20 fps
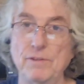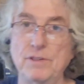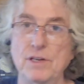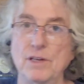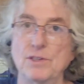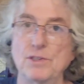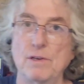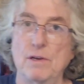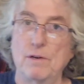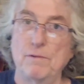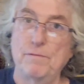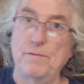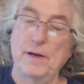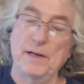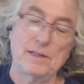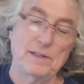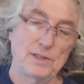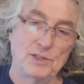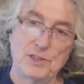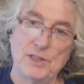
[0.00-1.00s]
does
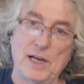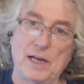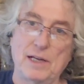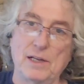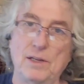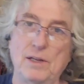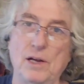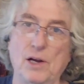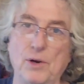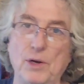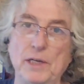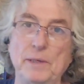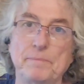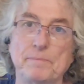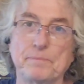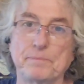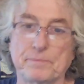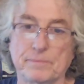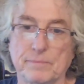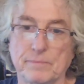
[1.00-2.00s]
affect the secondary
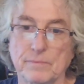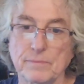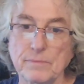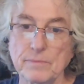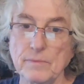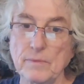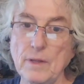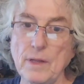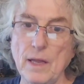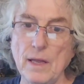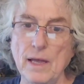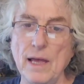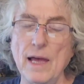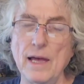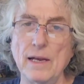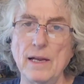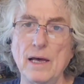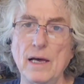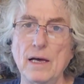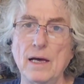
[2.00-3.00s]

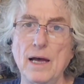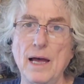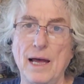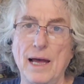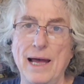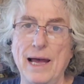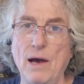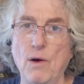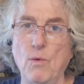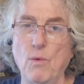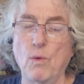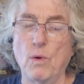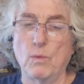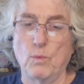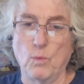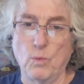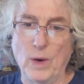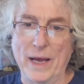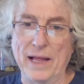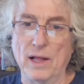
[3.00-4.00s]
and
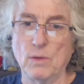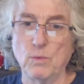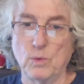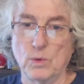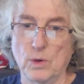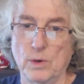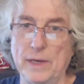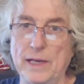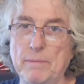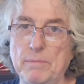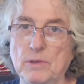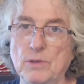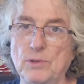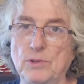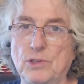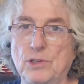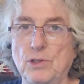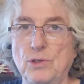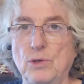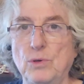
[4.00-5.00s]
how well we're
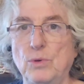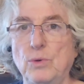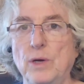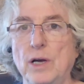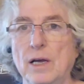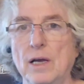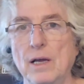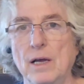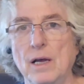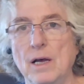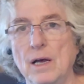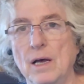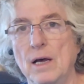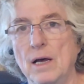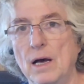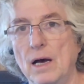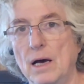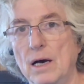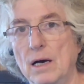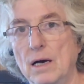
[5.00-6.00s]
able to
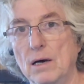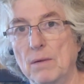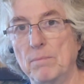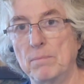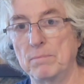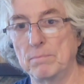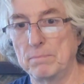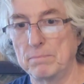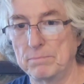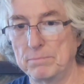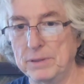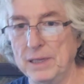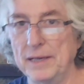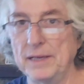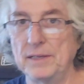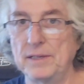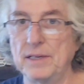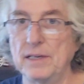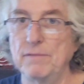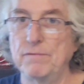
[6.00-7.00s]

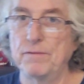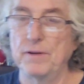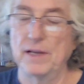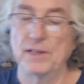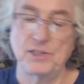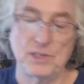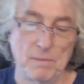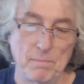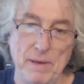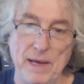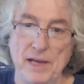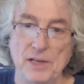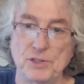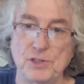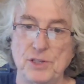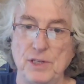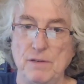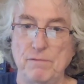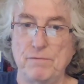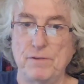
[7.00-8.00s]
play defense and
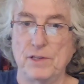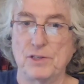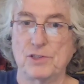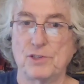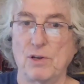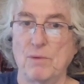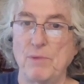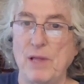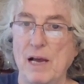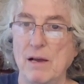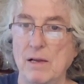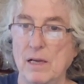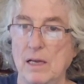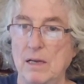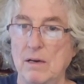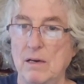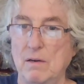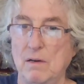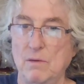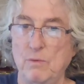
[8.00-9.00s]
pass defense. So
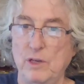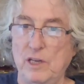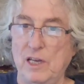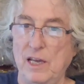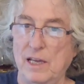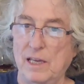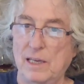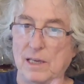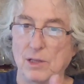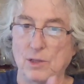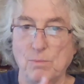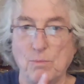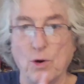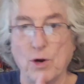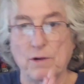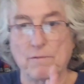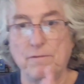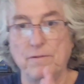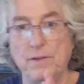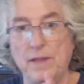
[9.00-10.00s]
we can't kill
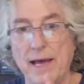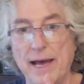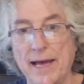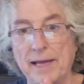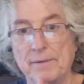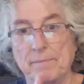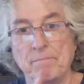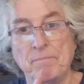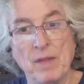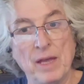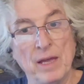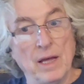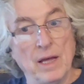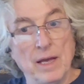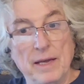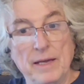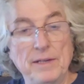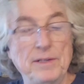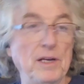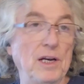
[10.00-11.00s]
Mark for that.
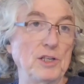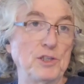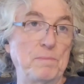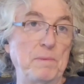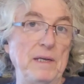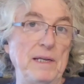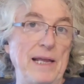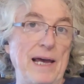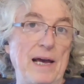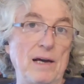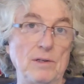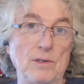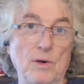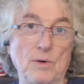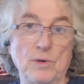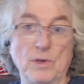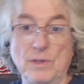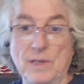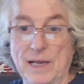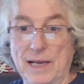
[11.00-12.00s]
He does beat out
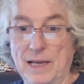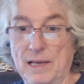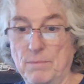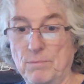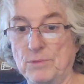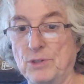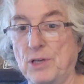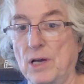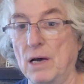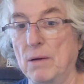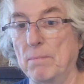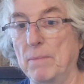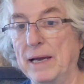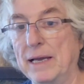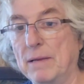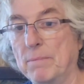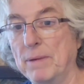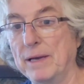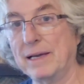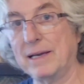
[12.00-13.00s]
Notre Dame's
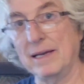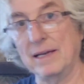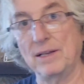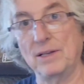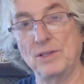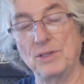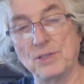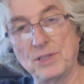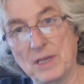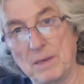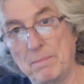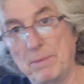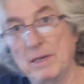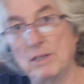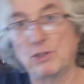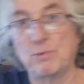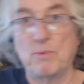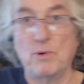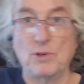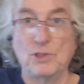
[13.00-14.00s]
Mike Mickens and
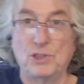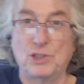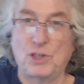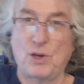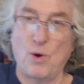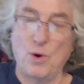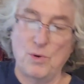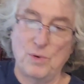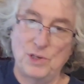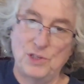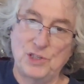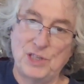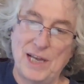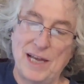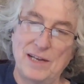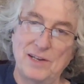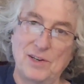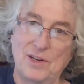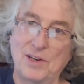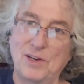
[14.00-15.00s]
Pittsburgh's Corey
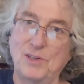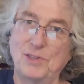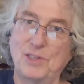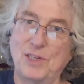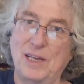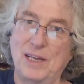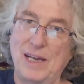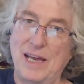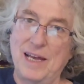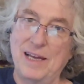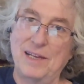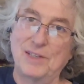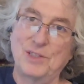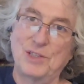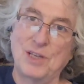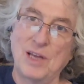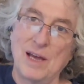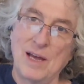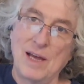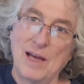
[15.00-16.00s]
Sanders. And
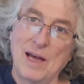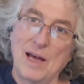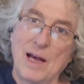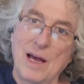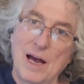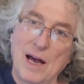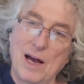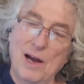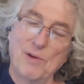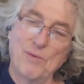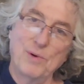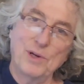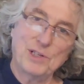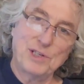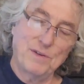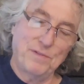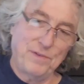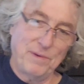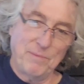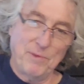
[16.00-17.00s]
as
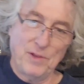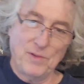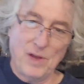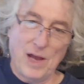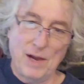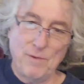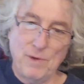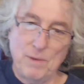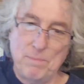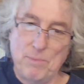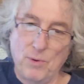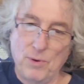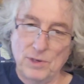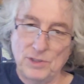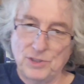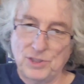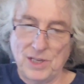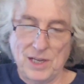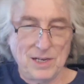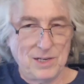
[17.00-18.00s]
Richie from the Night
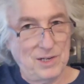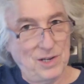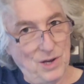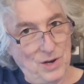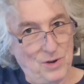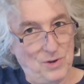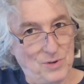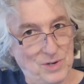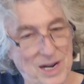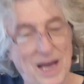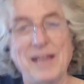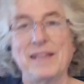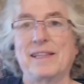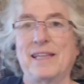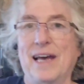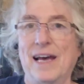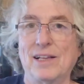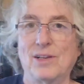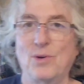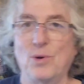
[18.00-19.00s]
Report said, no,
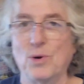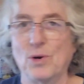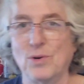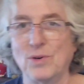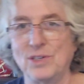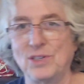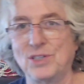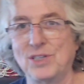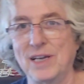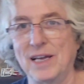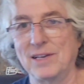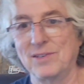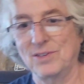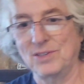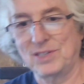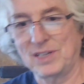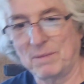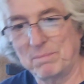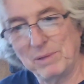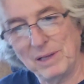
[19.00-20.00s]
not that Corey
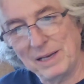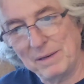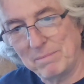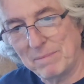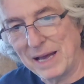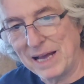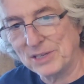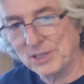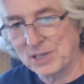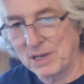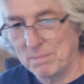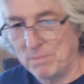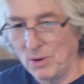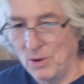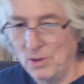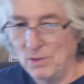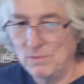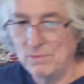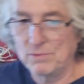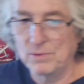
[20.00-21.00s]
Sanders that played
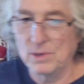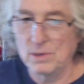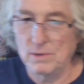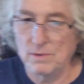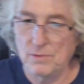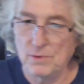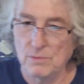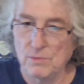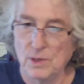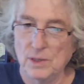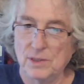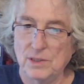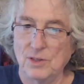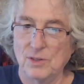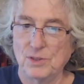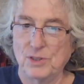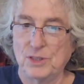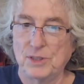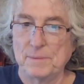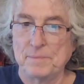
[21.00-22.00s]
basketball for
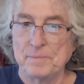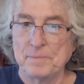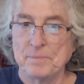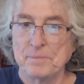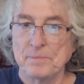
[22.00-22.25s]
Rutgers.